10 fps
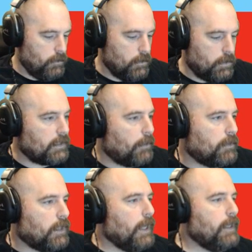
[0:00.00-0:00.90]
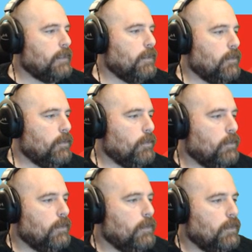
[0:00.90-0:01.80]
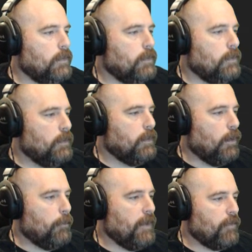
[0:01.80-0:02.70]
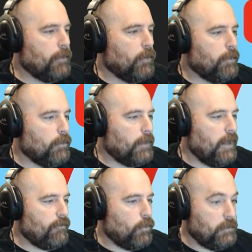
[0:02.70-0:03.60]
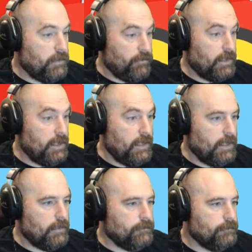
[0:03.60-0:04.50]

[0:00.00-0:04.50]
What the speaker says: Because I would like to, you know, be able to build both platforms if I can.